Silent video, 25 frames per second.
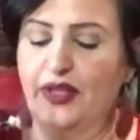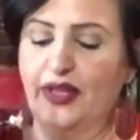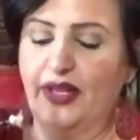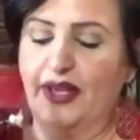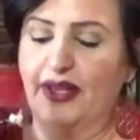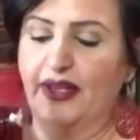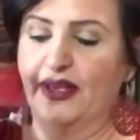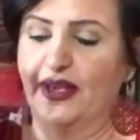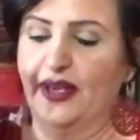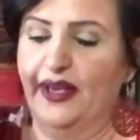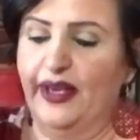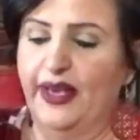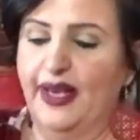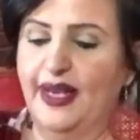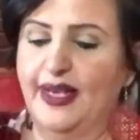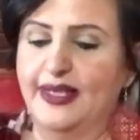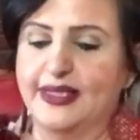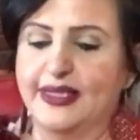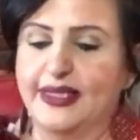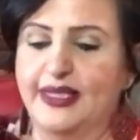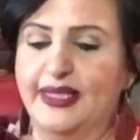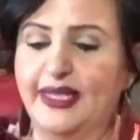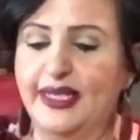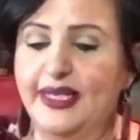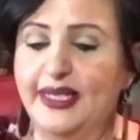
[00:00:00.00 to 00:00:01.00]
like as
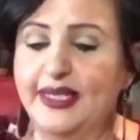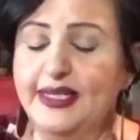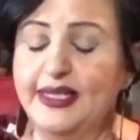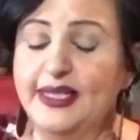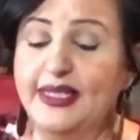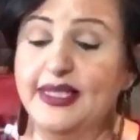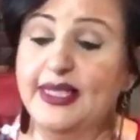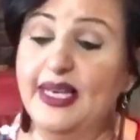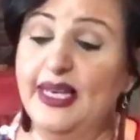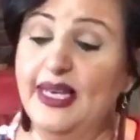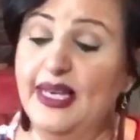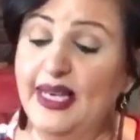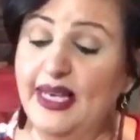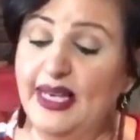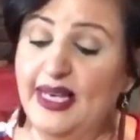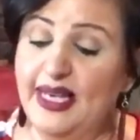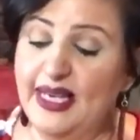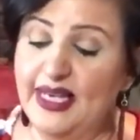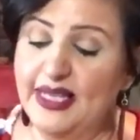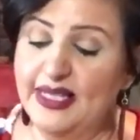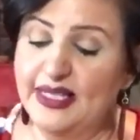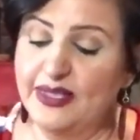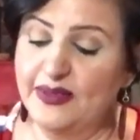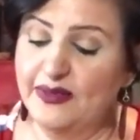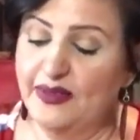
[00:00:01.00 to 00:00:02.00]
it is.
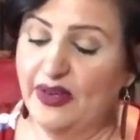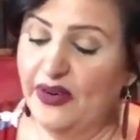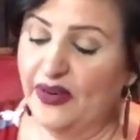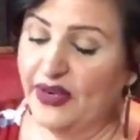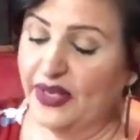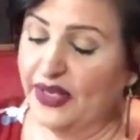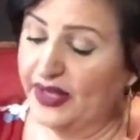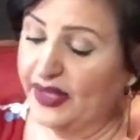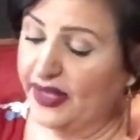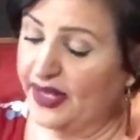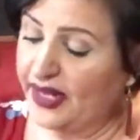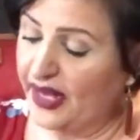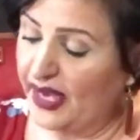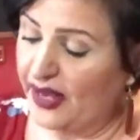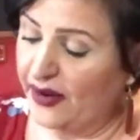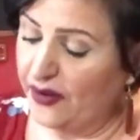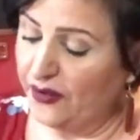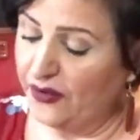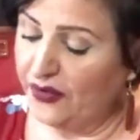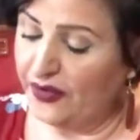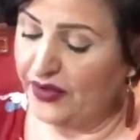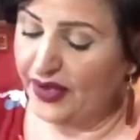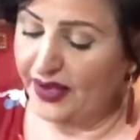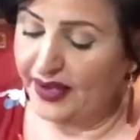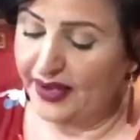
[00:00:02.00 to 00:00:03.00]
It's very clean. I
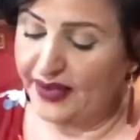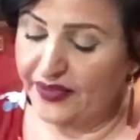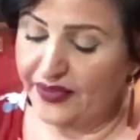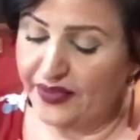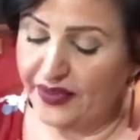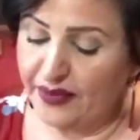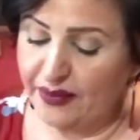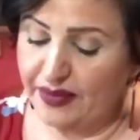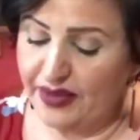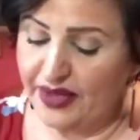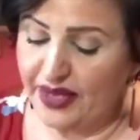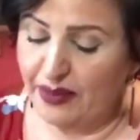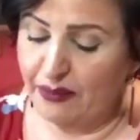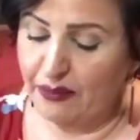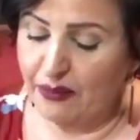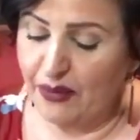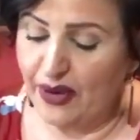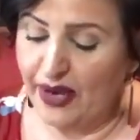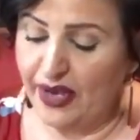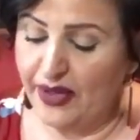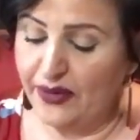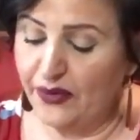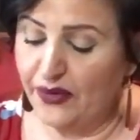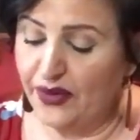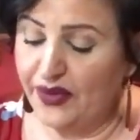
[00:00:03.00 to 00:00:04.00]
don't think it's a name
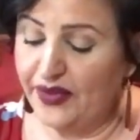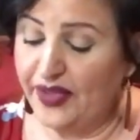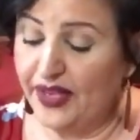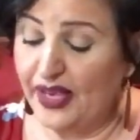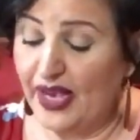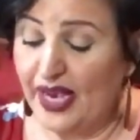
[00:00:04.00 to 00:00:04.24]
brand or anything.